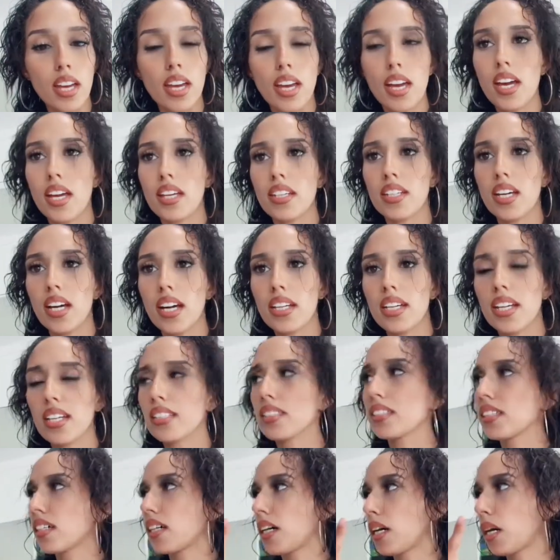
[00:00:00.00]
And not as
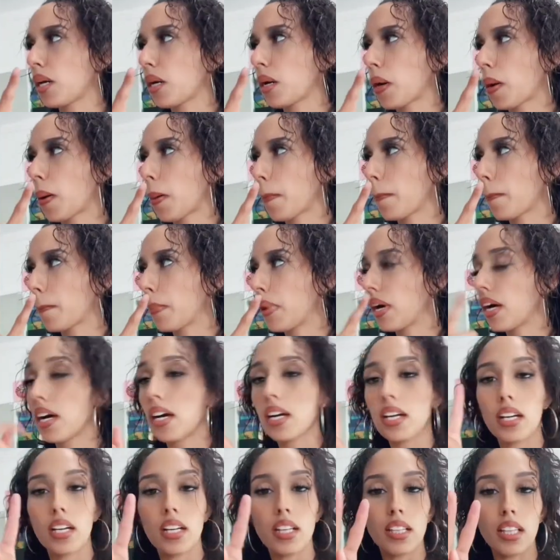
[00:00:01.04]
a
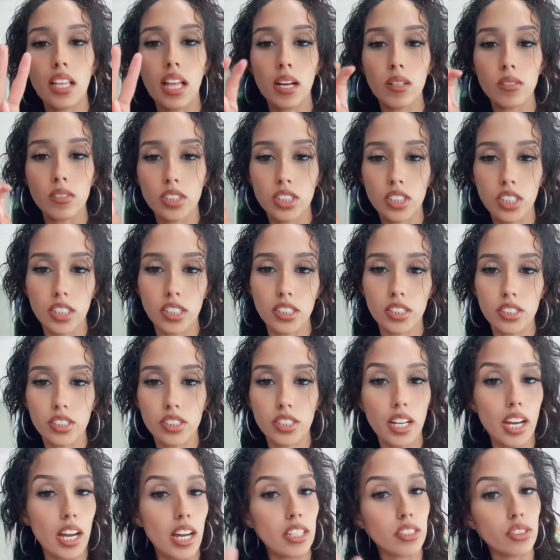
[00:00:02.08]
clout chaser,
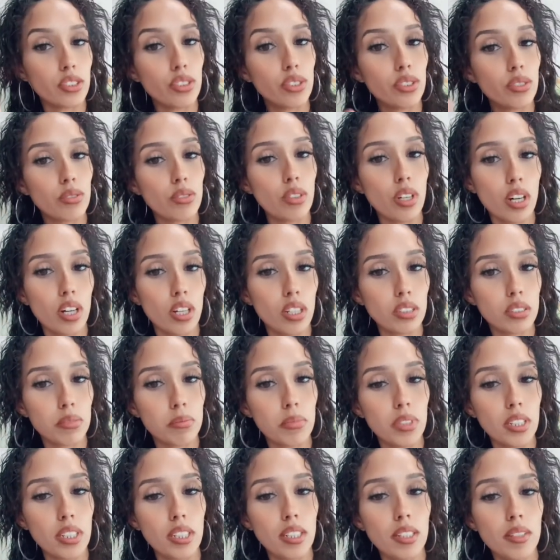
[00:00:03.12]
as you called
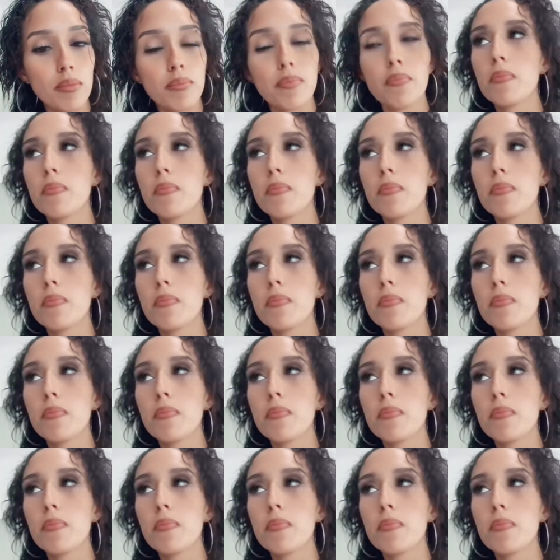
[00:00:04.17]
me.